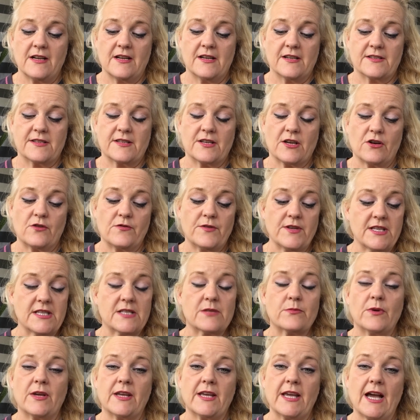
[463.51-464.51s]
So
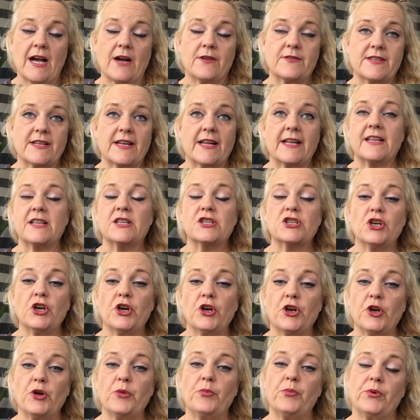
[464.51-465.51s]
this week, how did I
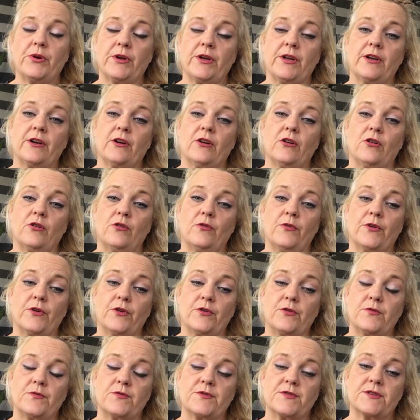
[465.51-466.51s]
interpret all
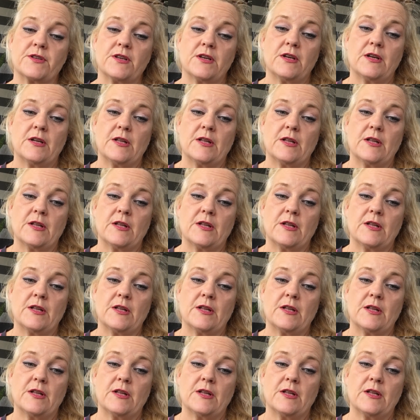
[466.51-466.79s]
those